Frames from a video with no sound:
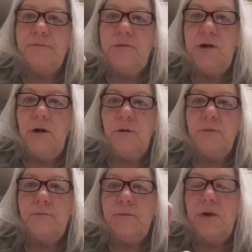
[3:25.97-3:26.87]
you know,
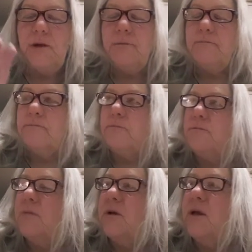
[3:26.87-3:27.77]
um,
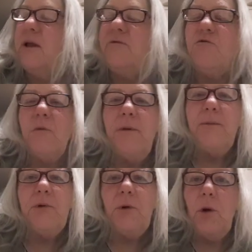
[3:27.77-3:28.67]
I can't even
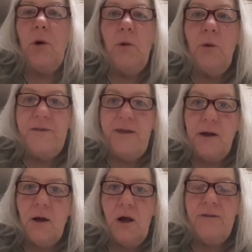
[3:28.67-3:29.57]
remember what they
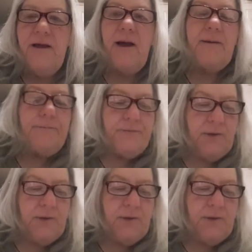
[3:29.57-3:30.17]
call that.